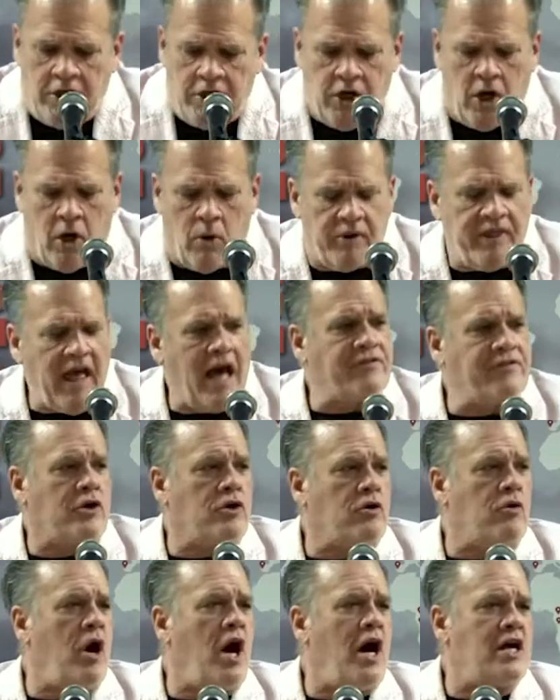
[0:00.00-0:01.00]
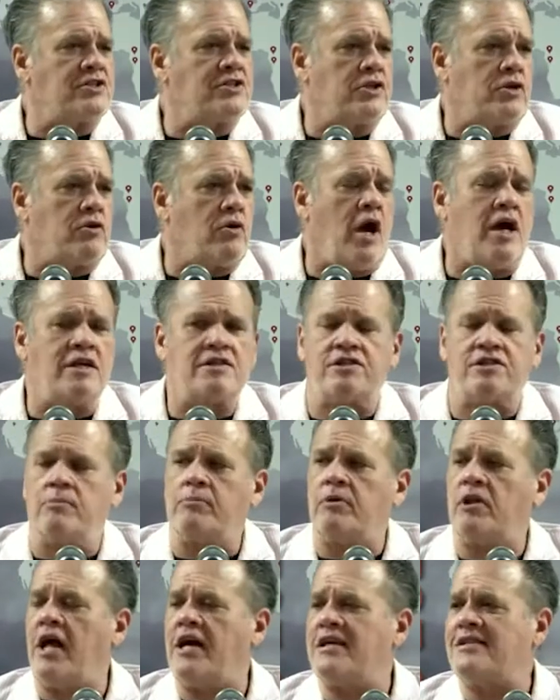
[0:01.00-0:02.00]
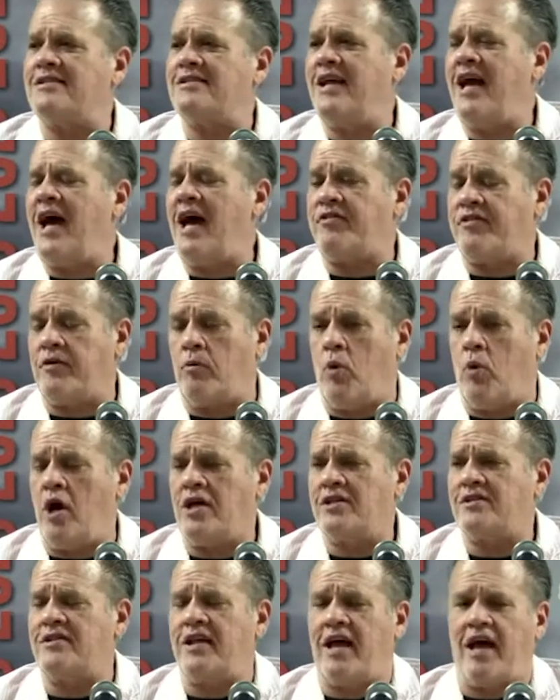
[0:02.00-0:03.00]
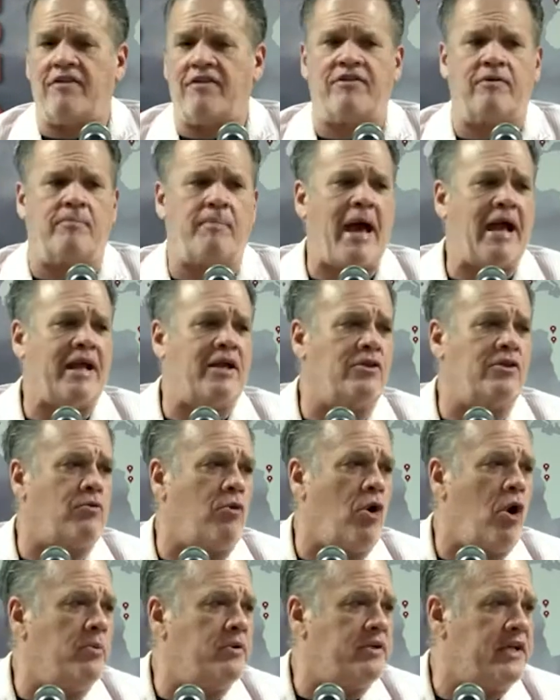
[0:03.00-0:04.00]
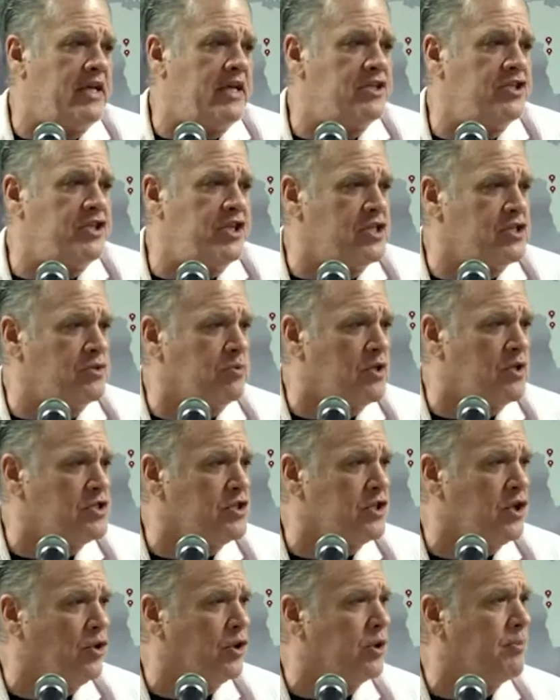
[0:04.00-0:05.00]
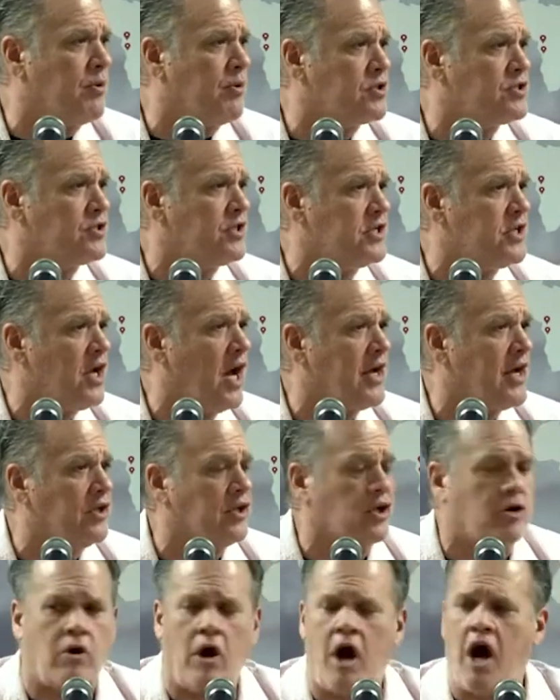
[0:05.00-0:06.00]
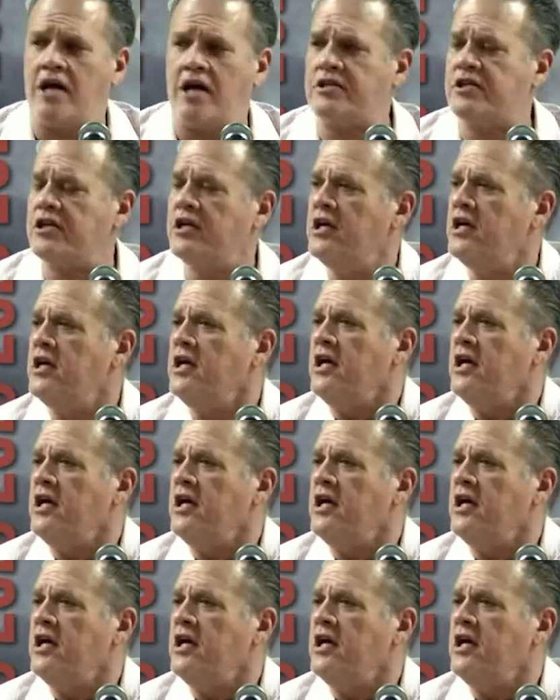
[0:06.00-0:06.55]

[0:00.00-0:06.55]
You know, without the cross symbolized death. It was death. Back in the Roman days, Jesus wasn't the only person that died on the cross.